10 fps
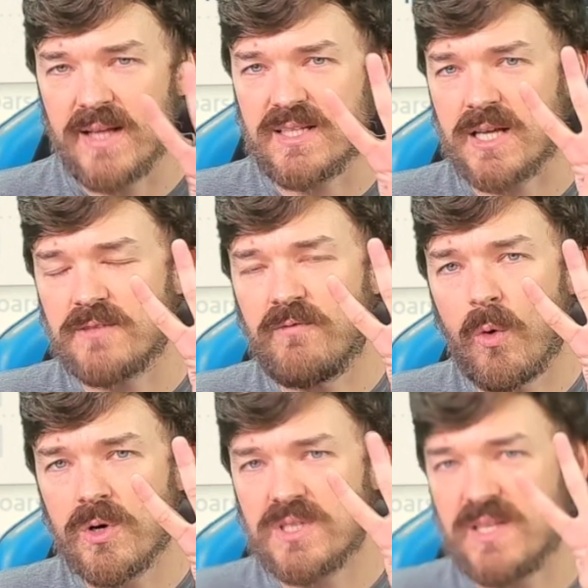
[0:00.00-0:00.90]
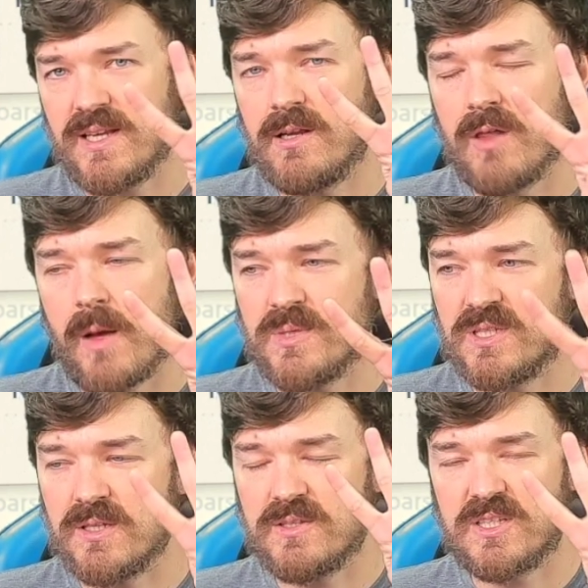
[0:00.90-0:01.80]
it takes 4 sticky globs
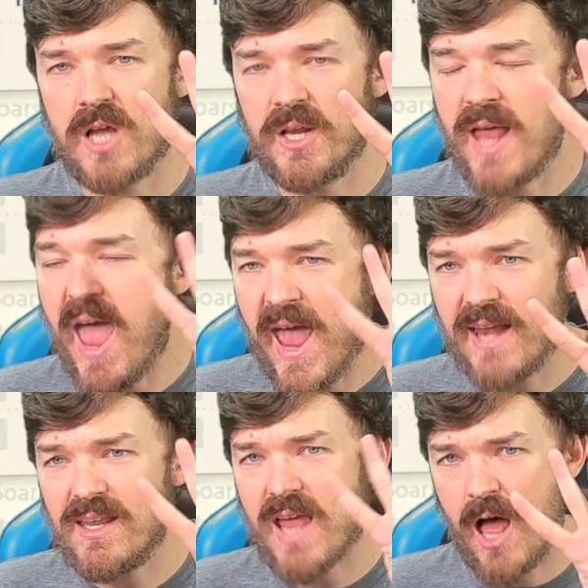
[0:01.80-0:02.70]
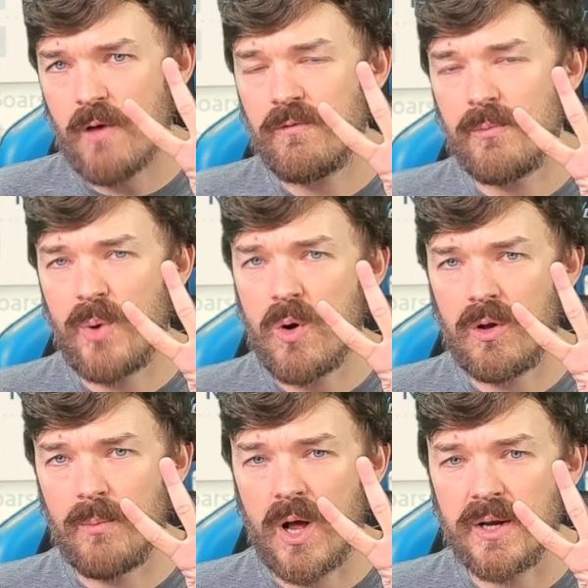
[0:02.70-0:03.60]
to stun any alpha
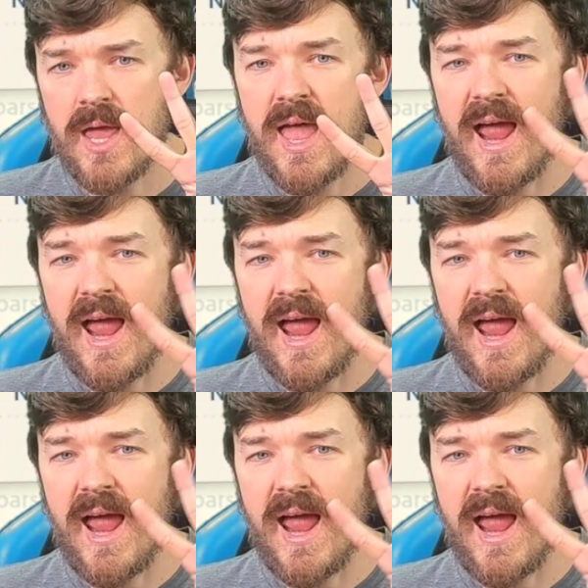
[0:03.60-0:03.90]
Pokemon,